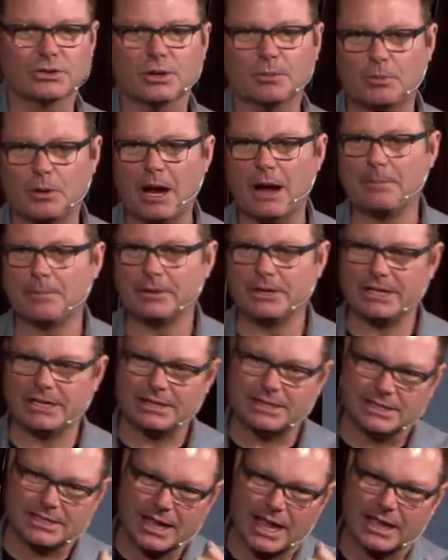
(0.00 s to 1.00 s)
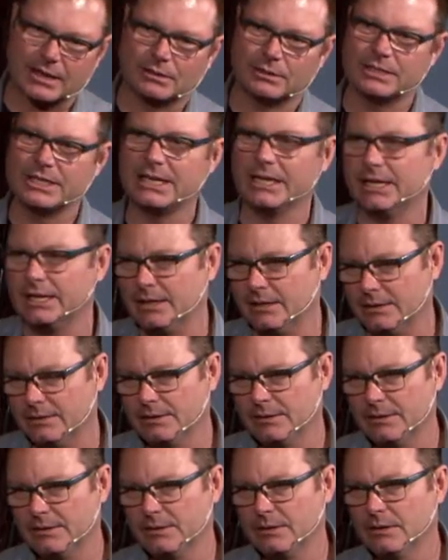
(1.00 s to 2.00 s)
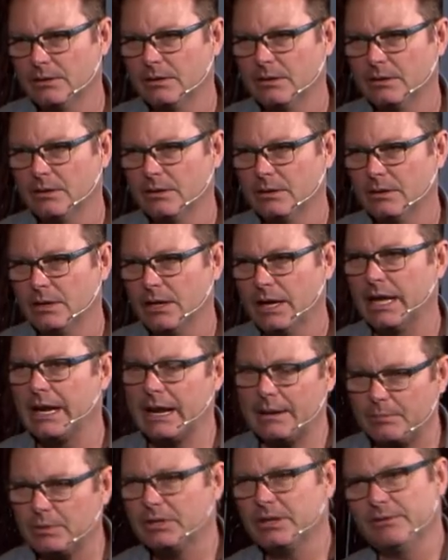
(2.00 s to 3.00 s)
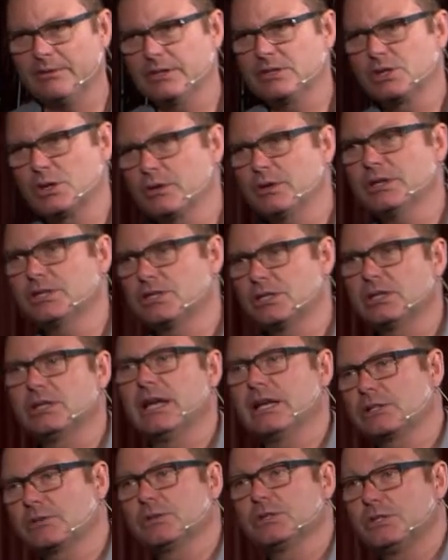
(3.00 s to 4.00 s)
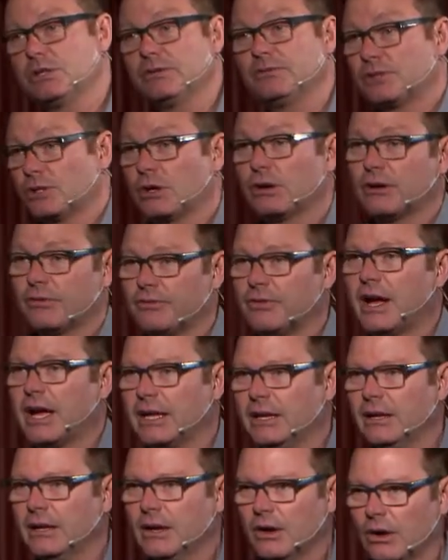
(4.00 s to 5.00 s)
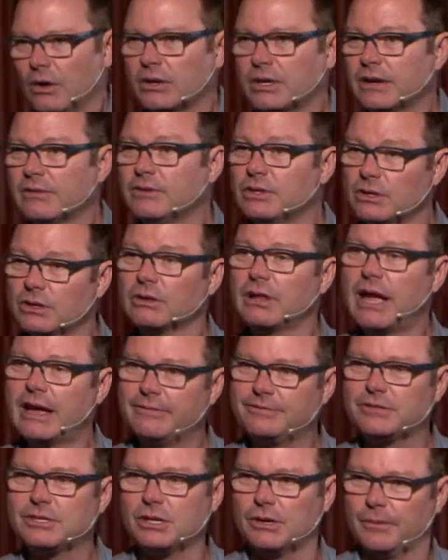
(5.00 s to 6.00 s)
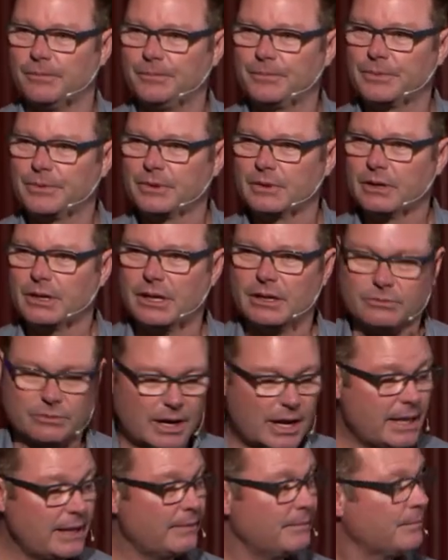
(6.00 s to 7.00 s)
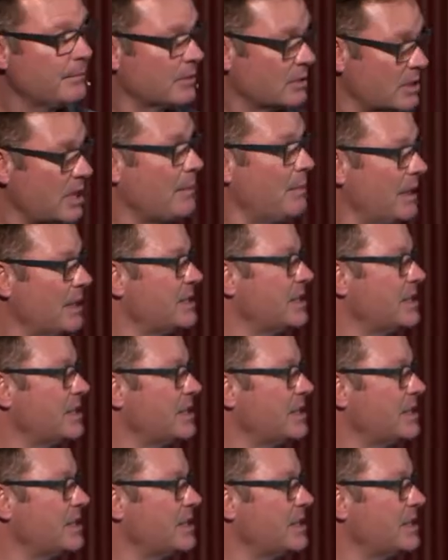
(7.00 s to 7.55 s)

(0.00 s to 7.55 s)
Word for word: the property, the title deed. And I believe as a Christian, that's what you've certified or given your life to. Right? Does that make